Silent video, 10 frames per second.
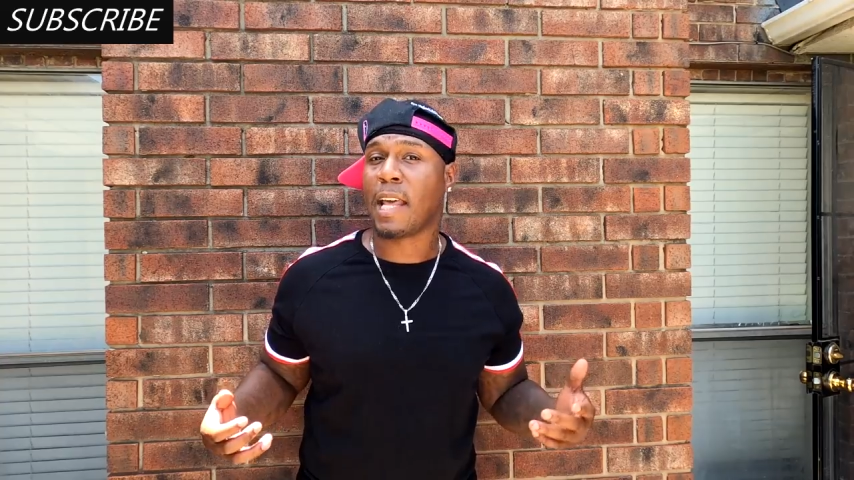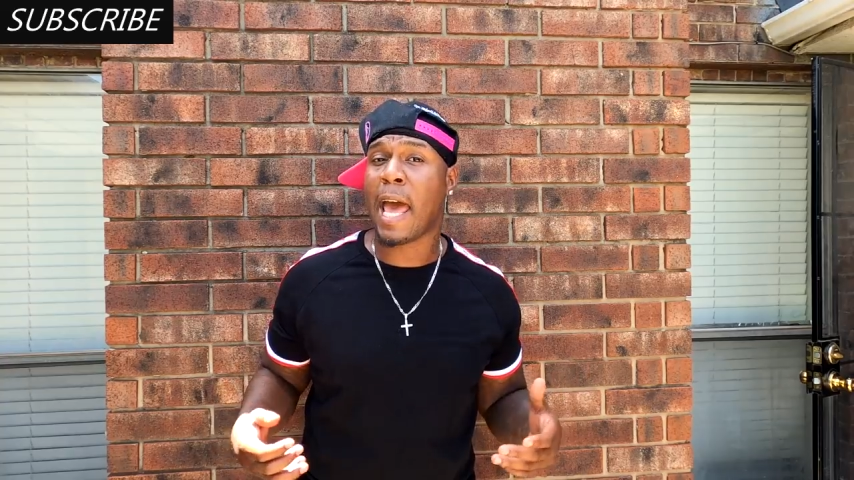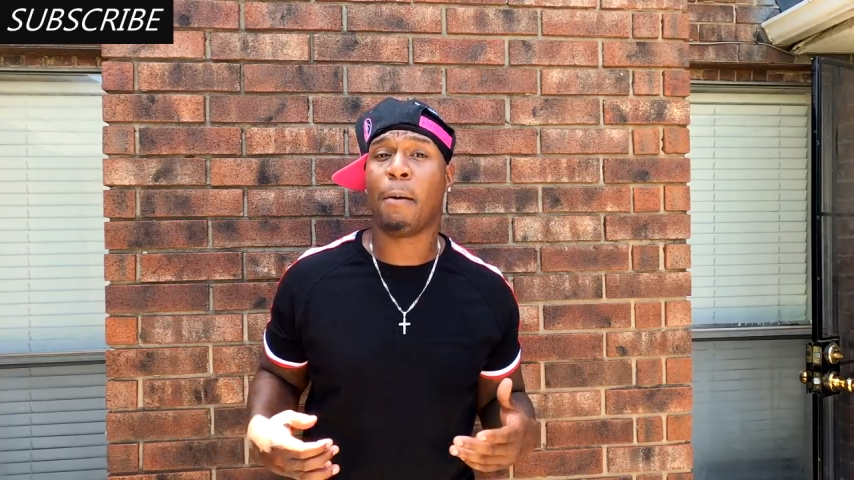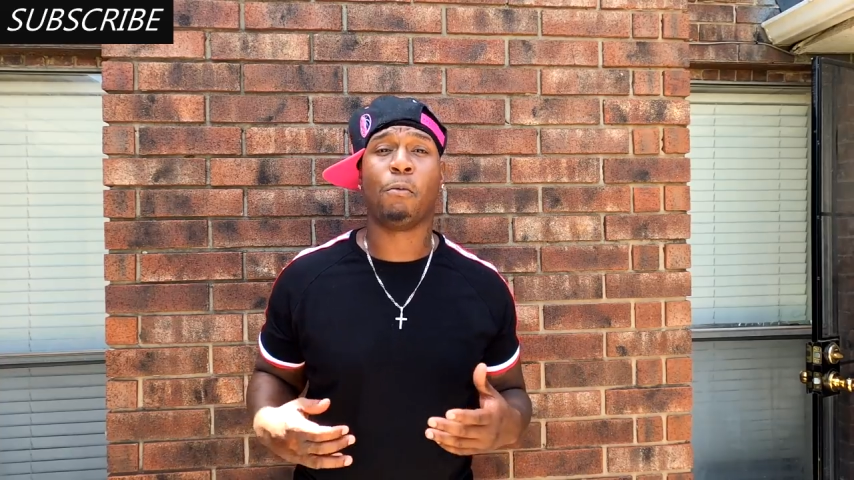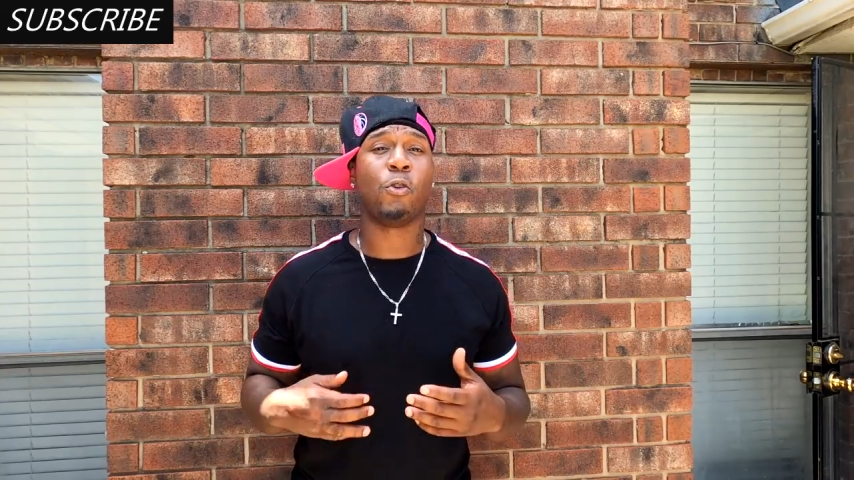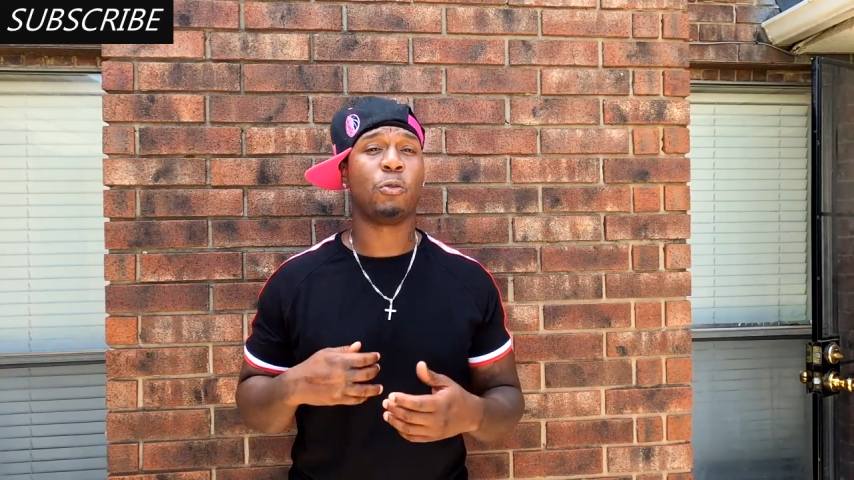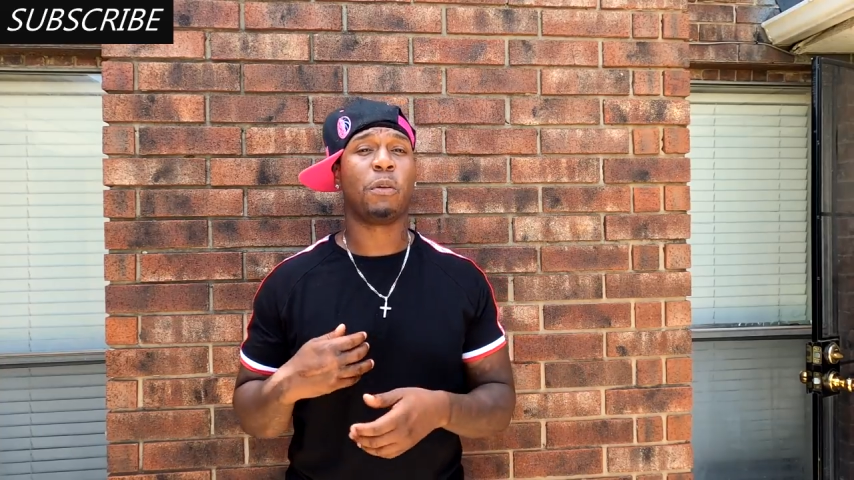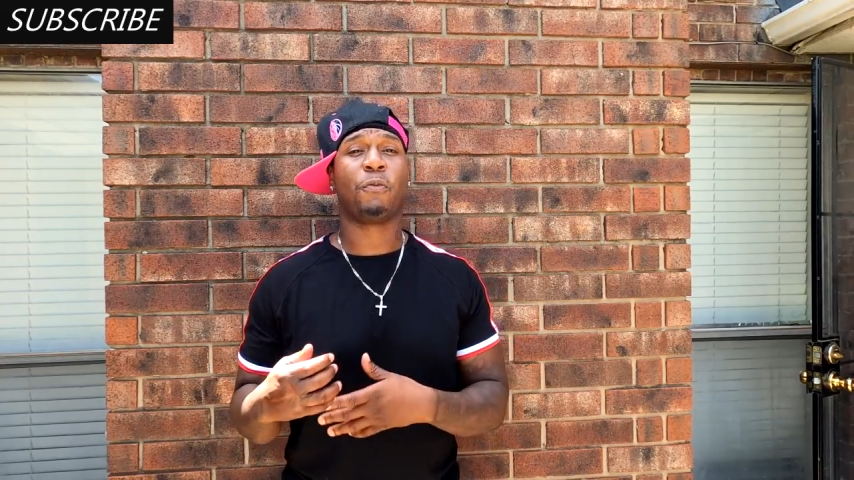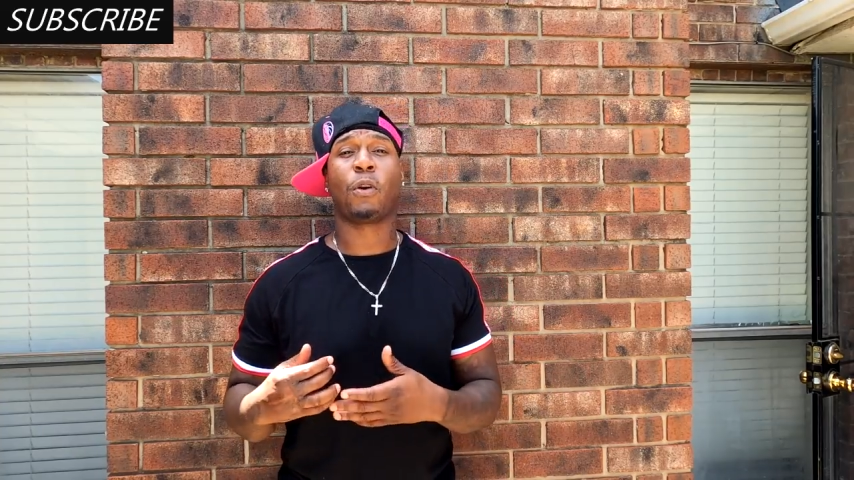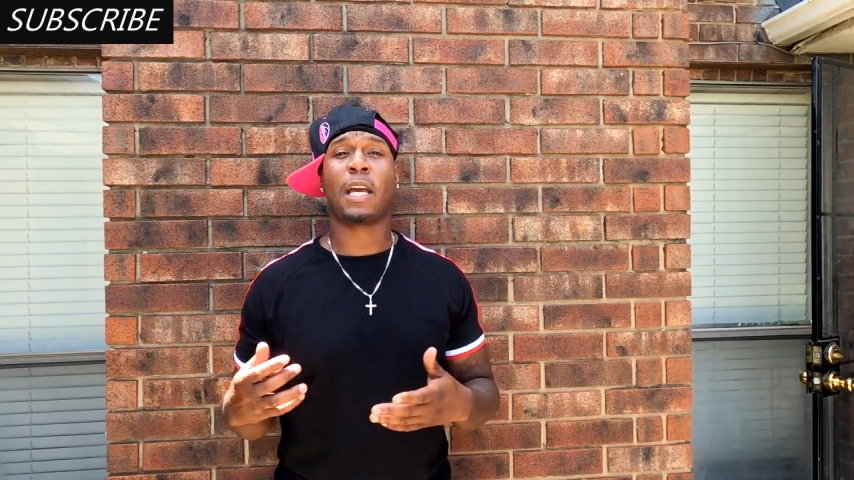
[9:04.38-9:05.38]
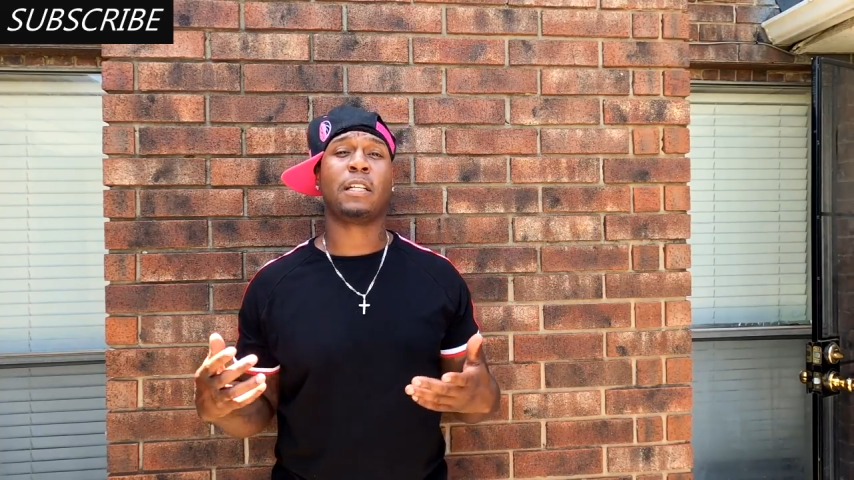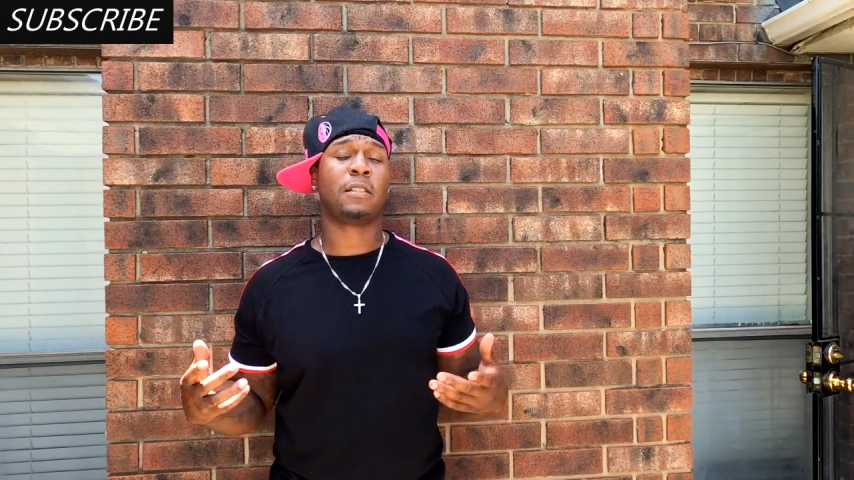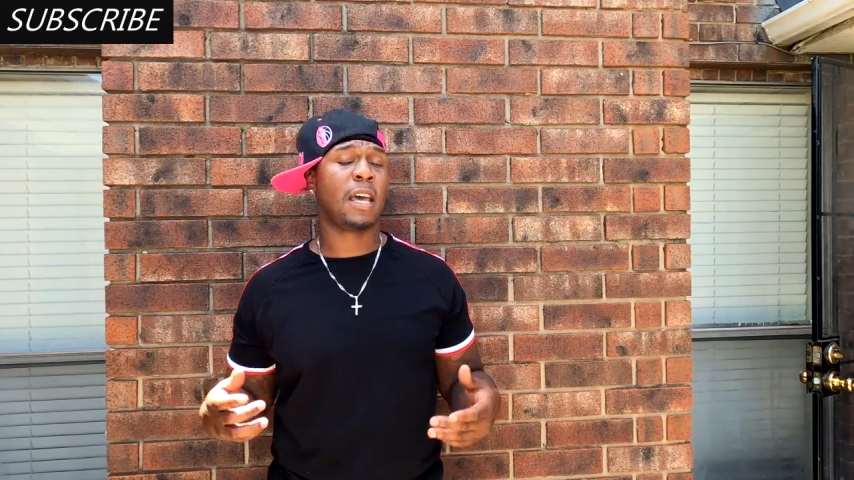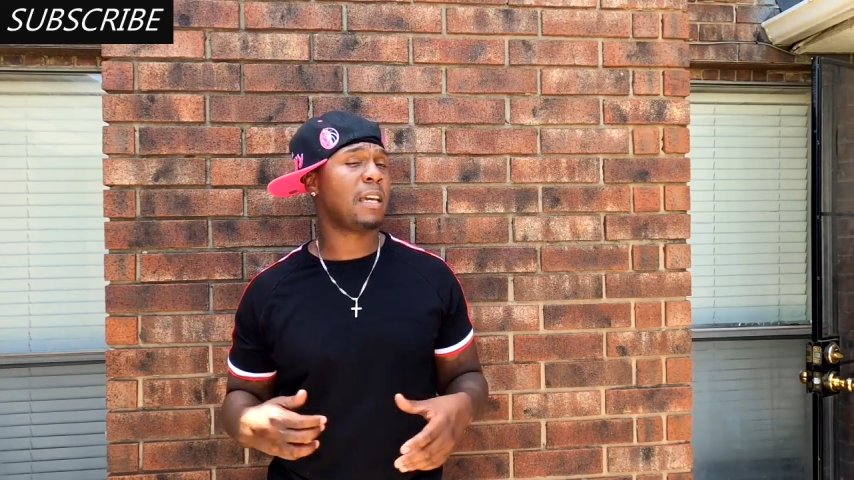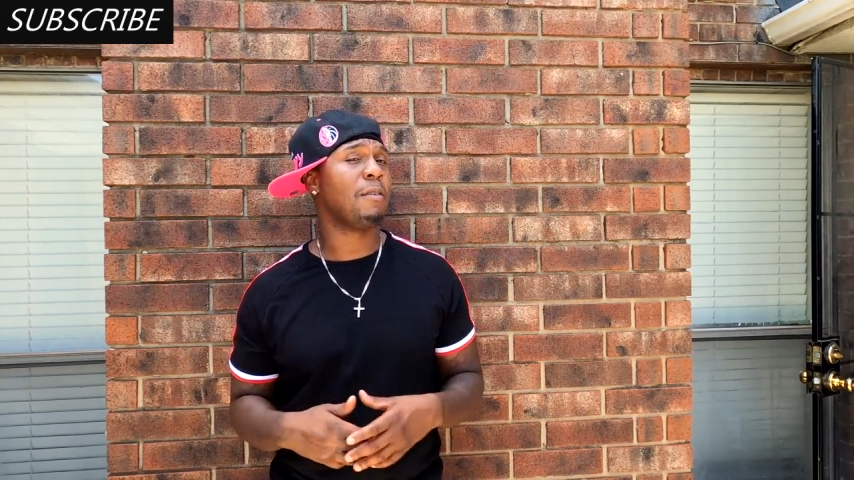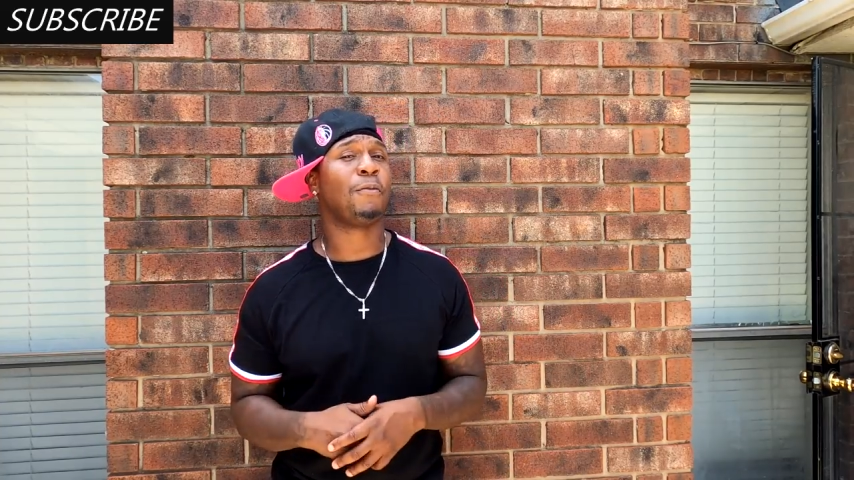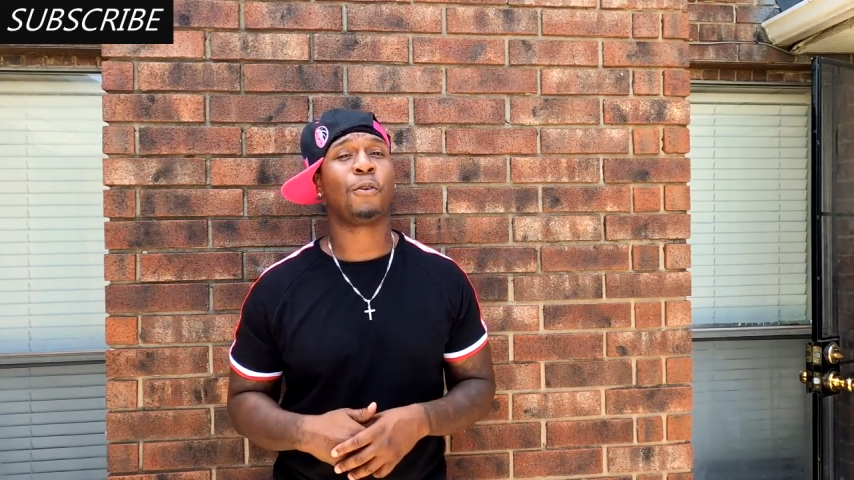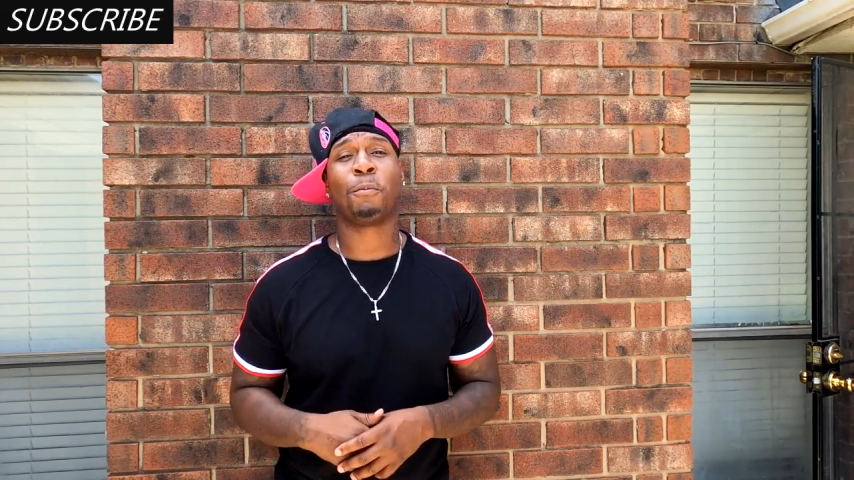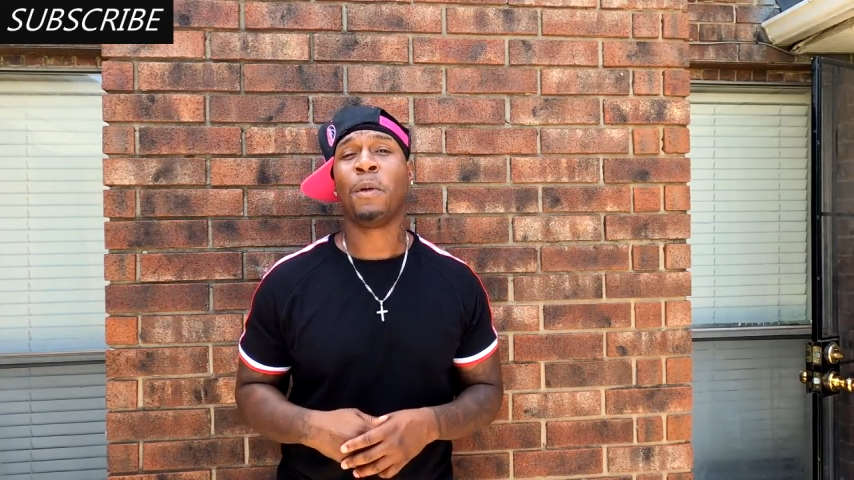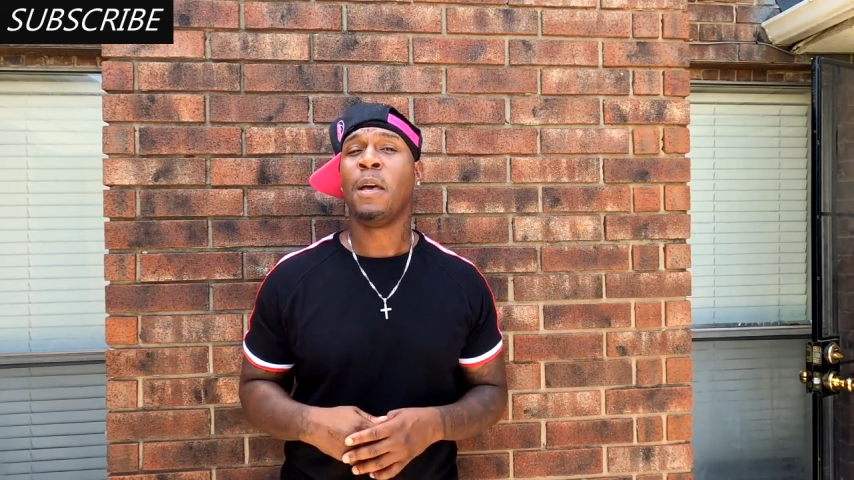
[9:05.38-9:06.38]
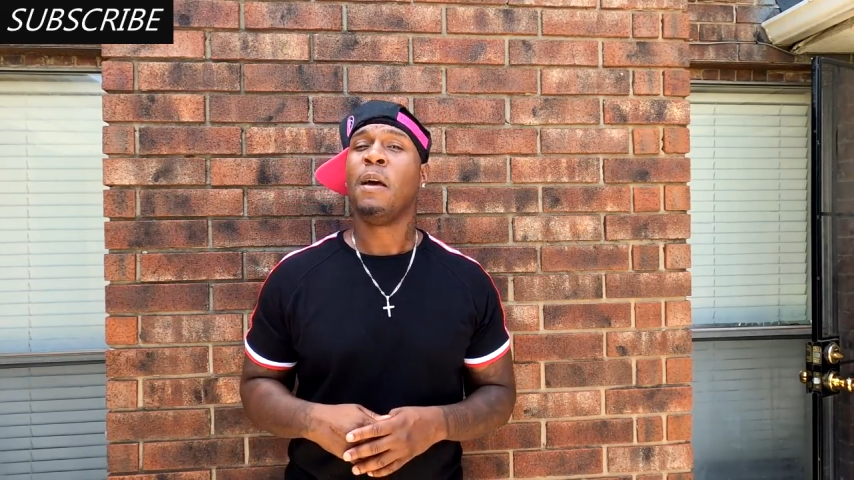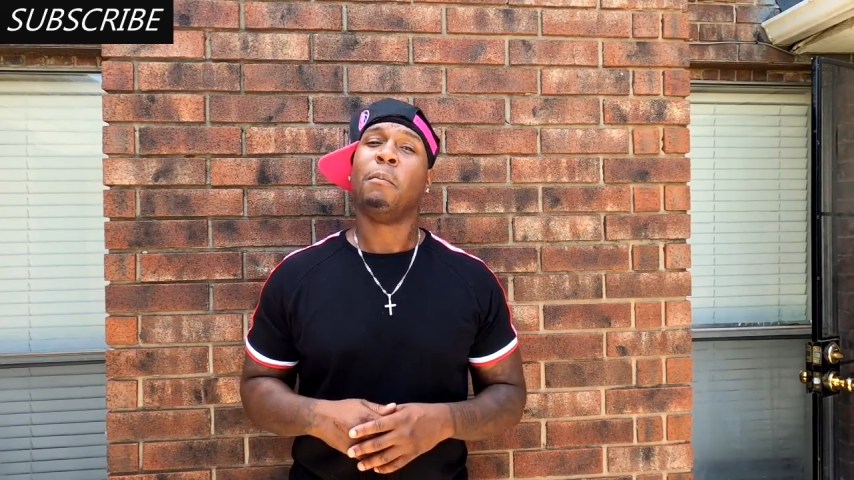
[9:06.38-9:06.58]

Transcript: stab wounds before they could take it from him.